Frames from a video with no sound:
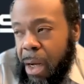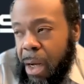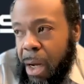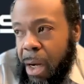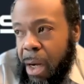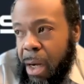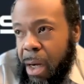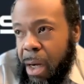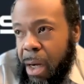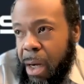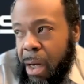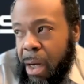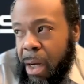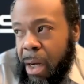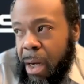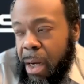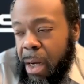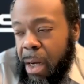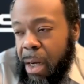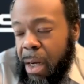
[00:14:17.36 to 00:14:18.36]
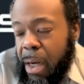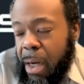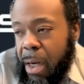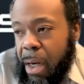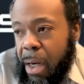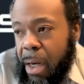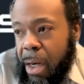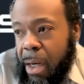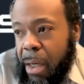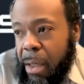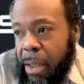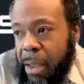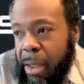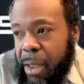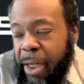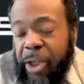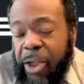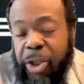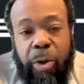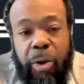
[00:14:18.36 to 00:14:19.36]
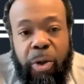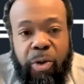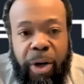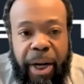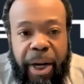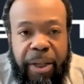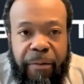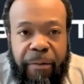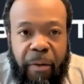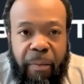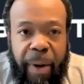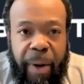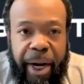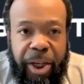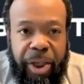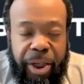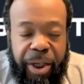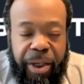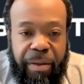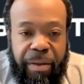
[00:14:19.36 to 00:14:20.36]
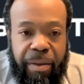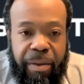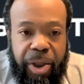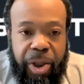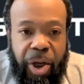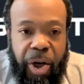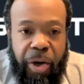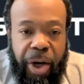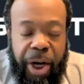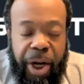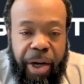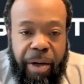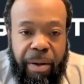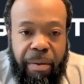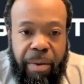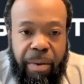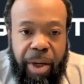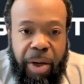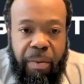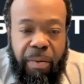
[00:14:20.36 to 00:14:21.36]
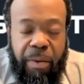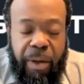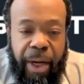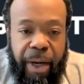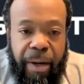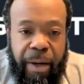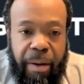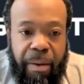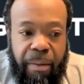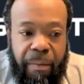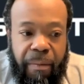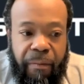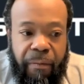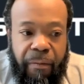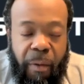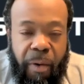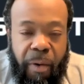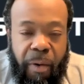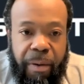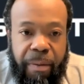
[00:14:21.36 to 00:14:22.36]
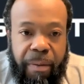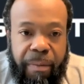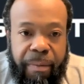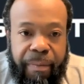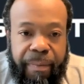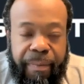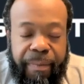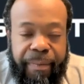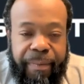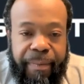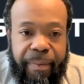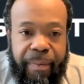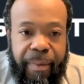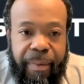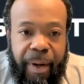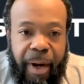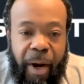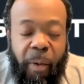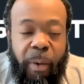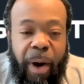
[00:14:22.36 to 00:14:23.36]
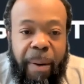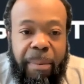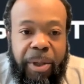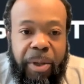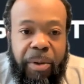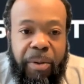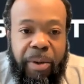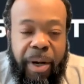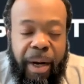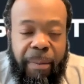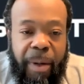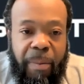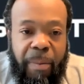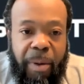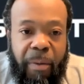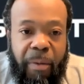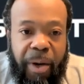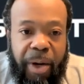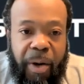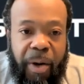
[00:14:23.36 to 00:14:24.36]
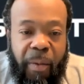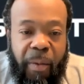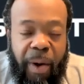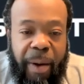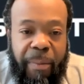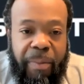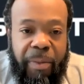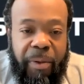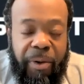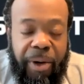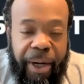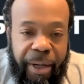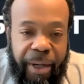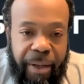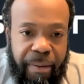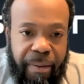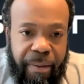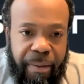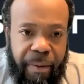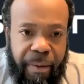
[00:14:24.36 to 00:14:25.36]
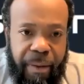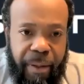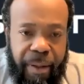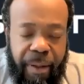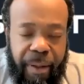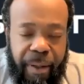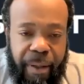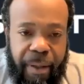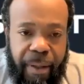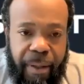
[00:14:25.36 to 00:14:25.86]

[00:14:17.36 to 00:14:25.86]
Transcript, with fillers: uh, uh, uh, digital transformation journey you think for a Web two company moving into Web 3 mm-hmm.